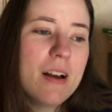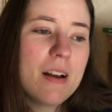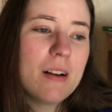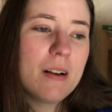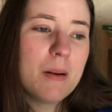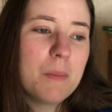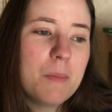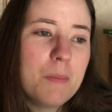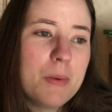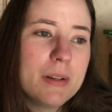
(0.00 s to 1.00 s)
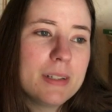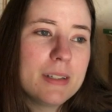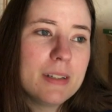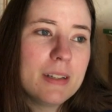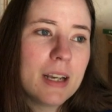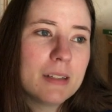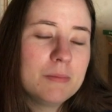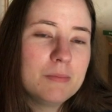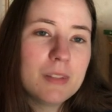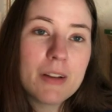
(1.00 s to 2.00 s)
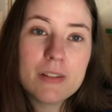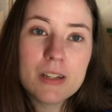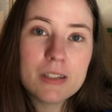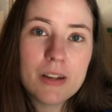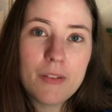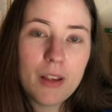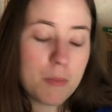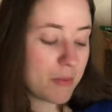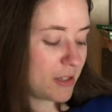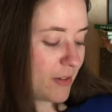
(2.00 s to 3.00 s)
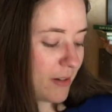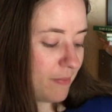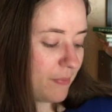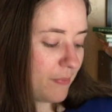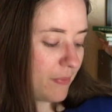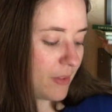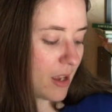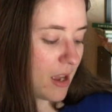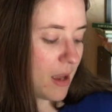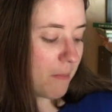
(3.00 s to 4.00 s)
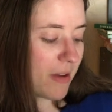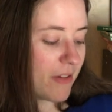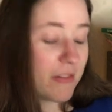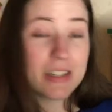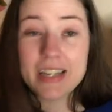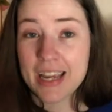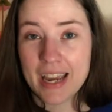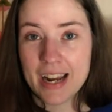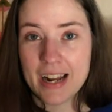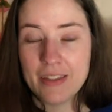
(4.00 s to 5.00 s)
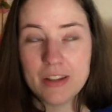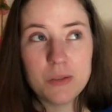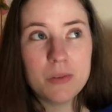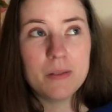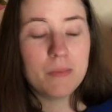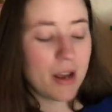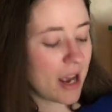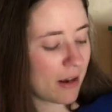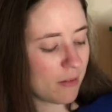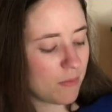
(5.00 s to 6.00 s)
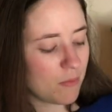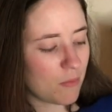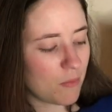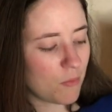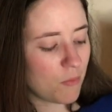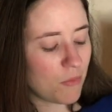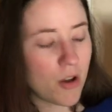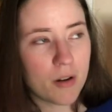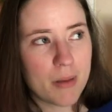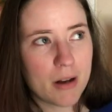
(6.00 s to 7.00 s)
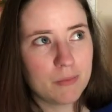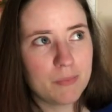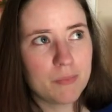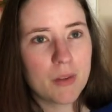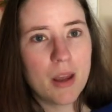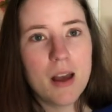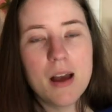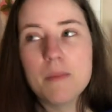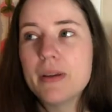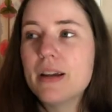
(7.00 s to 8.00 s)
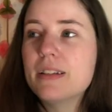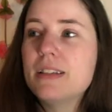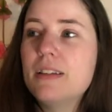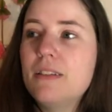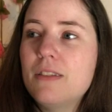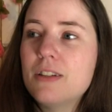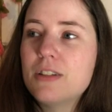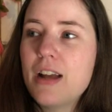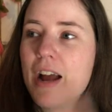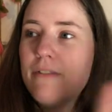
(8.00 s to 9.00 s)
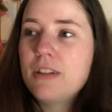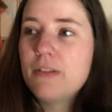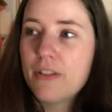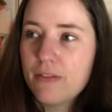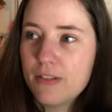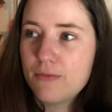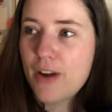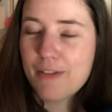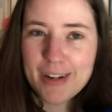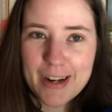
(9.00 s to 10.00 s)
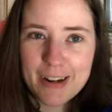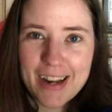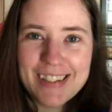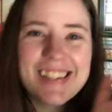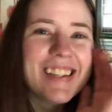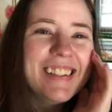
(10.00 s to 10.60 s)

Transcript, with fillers: Um, but yeah, Devin is definitely my best friend. My favorite decade. This one I thought about, because there's I have different favorite decades.